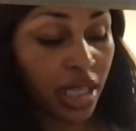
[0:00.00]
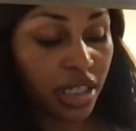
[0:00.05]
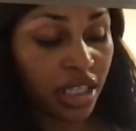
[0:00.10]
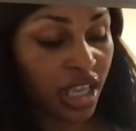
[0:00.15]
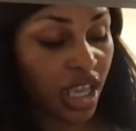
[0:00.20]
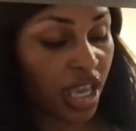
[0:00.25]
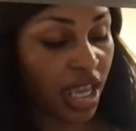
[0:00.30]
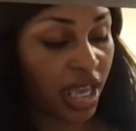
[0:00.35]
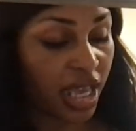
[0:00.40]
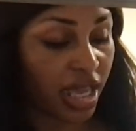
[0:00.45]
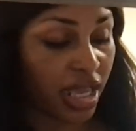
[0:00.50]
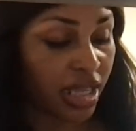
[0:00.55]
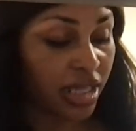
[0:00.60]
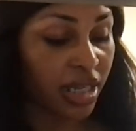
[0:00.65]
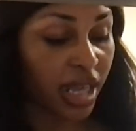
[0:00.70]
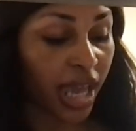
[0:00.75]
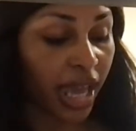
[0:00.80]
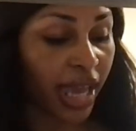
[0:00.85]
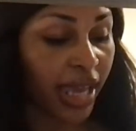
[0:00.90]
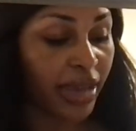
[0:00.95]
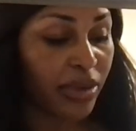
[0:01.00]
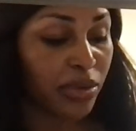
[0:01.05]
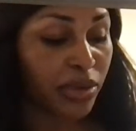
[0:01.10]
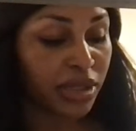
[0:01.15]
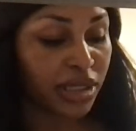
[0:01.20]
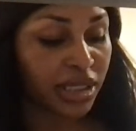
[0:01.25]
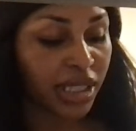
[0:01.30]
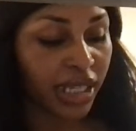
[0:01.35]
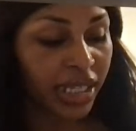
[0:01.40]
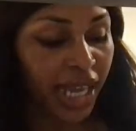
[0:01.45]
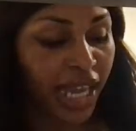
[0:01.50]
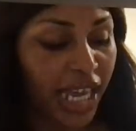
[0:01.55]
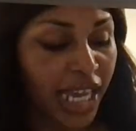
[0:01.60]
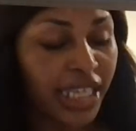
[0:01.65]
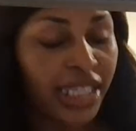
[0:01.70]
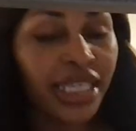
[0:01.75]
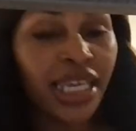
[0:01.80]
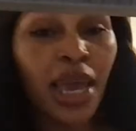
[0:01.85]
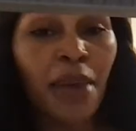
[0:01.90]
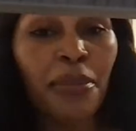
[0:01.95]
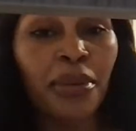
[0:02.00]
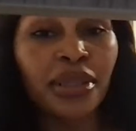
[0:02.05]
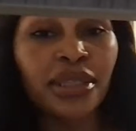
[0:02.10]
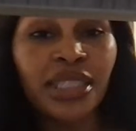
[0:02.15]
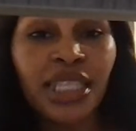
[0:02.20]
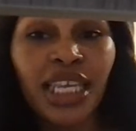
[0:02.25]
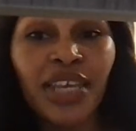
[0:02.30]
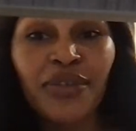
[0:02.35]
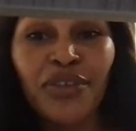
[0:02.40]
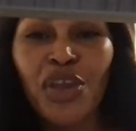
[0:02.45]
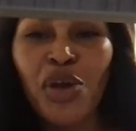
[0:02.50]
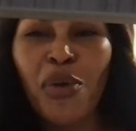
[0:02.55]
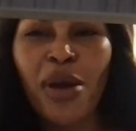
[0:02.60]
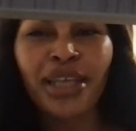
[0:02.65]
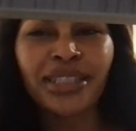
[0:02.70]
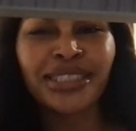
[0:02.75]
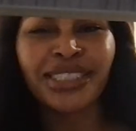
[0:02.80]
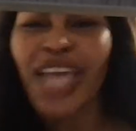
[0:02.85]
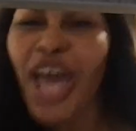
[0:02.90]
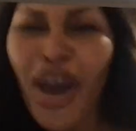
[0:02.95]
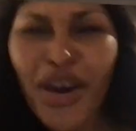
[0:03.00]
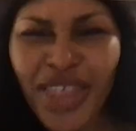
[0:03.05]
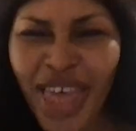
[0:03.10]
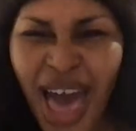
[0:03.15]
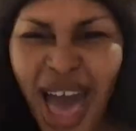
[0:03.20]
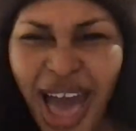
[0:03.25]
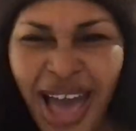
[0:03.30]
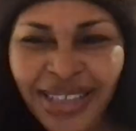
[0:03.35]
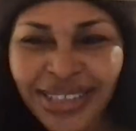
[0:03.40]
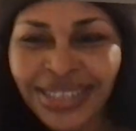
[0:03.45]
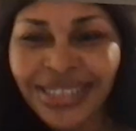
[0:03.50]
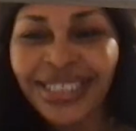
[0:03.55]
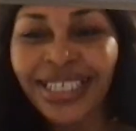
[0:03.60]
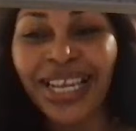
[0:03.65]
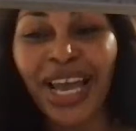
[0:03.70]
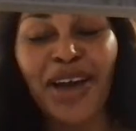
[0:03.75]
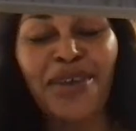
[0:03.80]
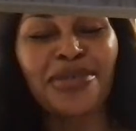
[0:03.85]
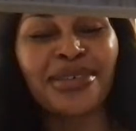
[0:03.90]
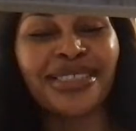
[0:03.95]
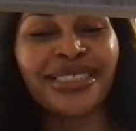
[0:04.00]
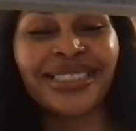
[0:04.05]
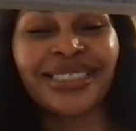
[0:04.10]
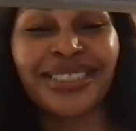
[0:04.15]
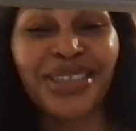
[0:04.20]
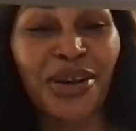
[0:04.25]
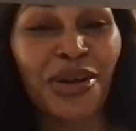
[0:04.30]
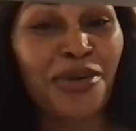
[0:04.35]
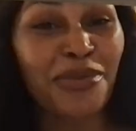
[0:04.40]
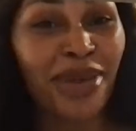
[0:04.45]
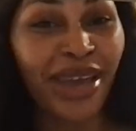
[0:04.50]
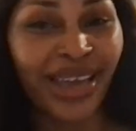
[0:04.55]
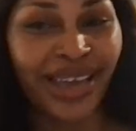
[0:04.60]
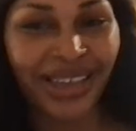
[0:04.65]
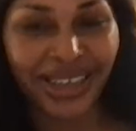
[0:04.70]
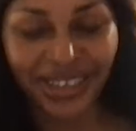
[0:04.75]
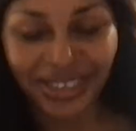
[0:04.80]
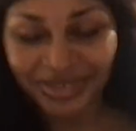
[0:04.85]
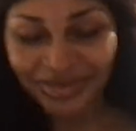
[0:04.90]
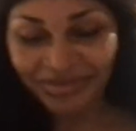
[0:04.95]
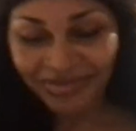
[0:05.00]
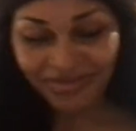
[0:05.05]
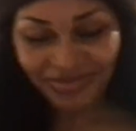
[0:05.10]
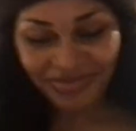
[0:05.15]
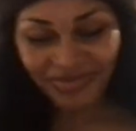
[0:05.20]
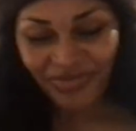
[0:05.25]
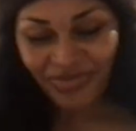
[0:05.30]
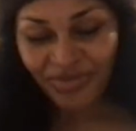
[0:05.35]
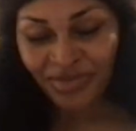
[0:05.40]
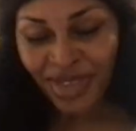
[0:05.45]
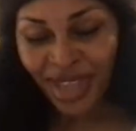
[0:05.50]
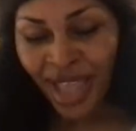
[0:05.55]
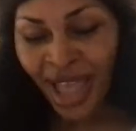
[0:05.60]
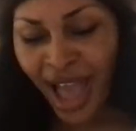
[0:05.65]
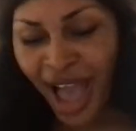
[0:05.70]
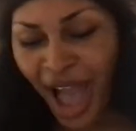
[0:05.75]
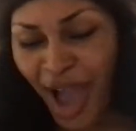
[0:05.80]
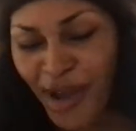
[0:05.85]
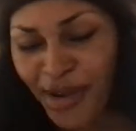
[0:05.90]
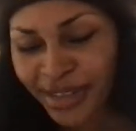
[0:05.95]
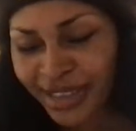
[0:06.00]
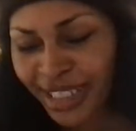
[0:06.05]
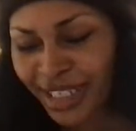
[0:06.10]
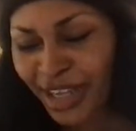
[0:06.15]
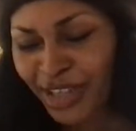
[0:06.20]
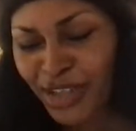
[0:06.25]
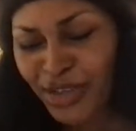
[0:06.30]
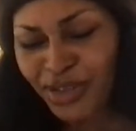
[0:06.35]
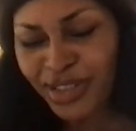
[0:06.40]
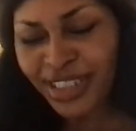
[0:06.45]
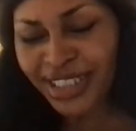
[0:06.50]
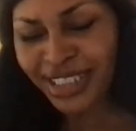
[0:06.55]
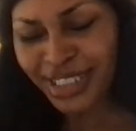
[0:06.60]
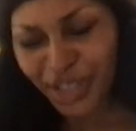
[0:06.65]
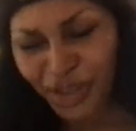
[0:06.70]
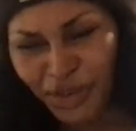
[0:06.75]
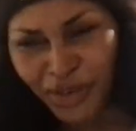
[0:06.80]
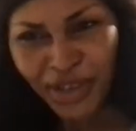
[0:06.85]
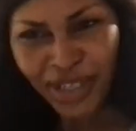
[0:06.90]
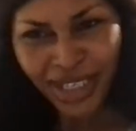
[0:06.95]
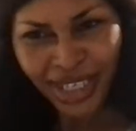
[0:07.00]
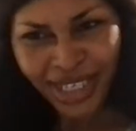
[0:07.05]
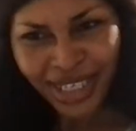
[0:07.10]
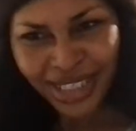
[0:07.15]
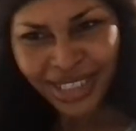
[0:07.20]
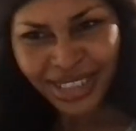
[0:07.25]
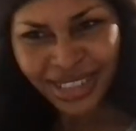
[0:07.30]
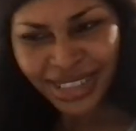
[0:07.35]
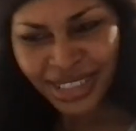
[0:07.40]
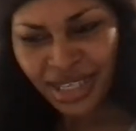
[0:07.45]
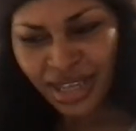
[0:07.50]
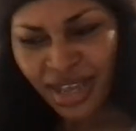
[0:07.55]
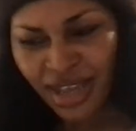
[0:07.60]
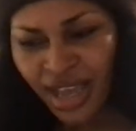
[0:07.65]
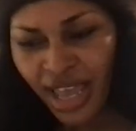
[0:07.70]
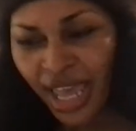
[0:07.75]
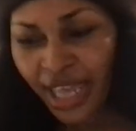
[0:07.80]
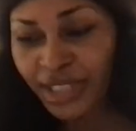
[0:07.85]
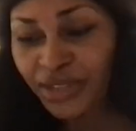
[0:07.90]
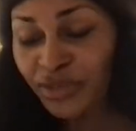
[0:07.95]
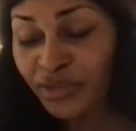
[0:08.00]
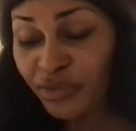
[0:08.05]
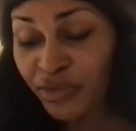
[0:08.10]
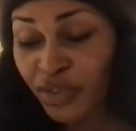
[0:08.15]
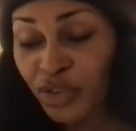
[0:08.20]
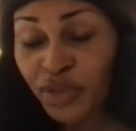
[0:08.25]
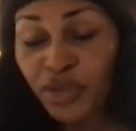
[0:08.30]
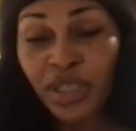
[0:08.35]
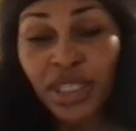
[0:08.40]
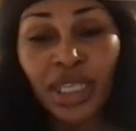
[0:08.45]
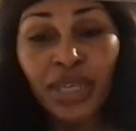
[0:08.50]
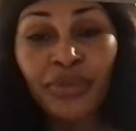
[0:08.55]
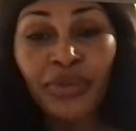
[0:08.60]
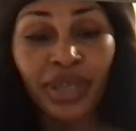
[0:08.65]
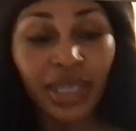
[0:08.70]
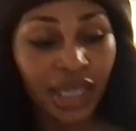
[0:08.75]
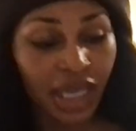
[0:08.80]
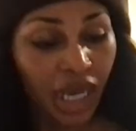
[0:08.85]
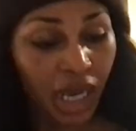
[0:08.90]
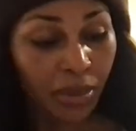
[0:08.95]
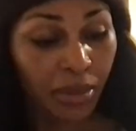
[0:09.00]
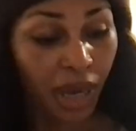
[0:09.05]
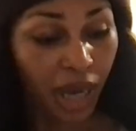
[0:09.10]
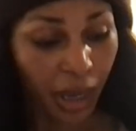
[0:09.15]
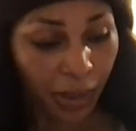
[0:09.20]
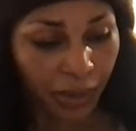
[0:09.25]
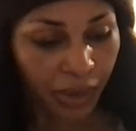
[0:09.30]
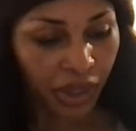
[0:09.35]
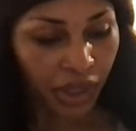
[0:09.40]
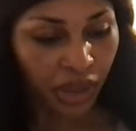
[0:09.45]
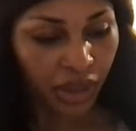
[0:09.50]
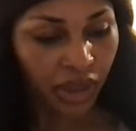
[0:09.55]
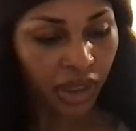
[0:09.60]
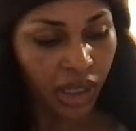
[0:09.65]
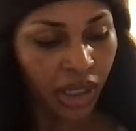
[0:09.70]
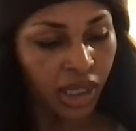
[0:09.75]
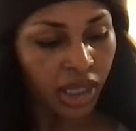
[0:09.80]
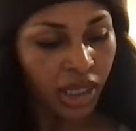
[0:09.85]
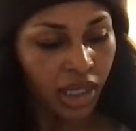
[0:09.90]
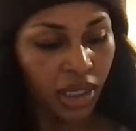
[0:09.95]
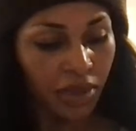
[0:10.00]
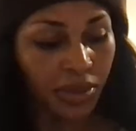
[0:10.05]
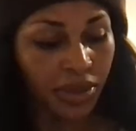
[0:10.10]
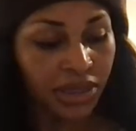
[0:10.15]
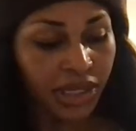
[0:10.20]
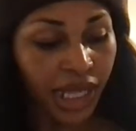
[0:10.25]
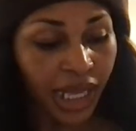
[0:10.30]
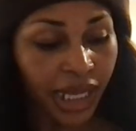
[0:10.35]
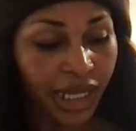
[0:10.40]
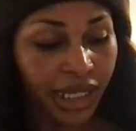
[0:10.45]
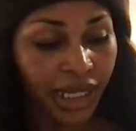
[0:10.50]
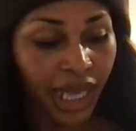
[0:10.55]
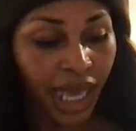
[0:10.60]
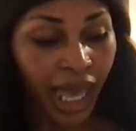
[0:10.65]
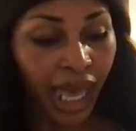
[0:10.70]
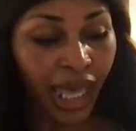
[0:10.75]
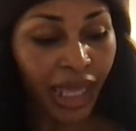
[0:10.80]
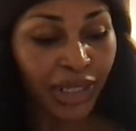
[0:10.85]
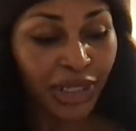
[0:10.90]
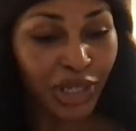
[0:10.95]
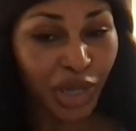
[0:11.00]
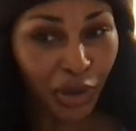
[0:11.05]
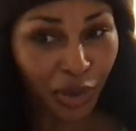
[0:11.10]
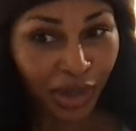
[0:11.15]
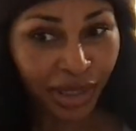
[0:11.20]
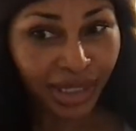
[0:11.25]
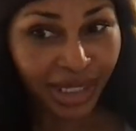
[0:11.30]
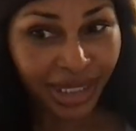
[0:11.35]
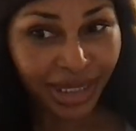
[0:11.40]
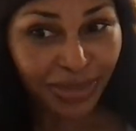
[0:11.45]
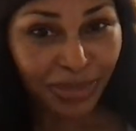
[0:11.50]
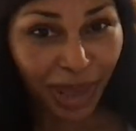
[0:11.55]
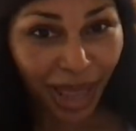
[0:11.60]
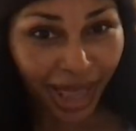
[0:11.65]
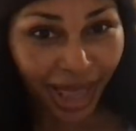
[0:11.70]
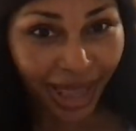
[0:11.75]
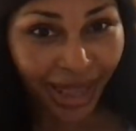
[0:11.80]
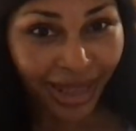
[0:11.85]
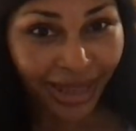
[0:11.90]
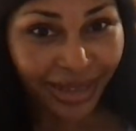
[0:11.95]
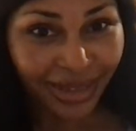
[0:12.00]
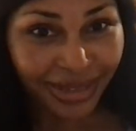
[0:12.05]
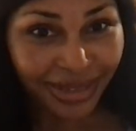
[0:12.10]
And I was like, I can't believe you were that. Like, I was so bad. I was like, are you serious? And for you to even come up here, he was like, I know it looks bad.